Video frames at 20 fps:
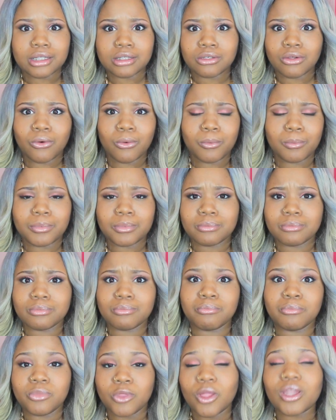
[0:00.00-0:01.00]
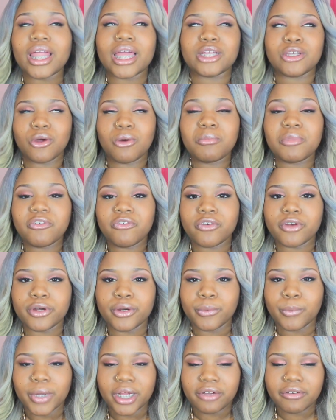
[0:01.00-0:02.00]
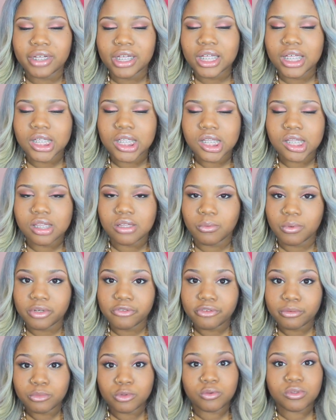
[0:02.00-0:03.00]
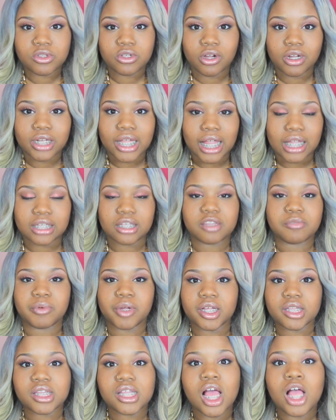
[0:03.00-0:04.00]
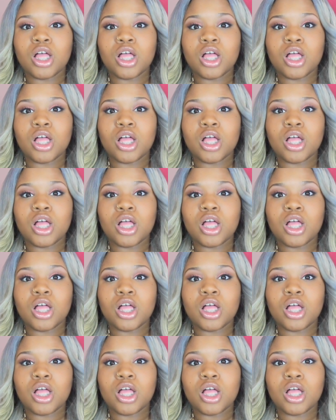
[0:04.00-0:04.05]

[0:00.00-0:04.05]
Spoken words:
know me for wearing is the one from New Star on AliExpress.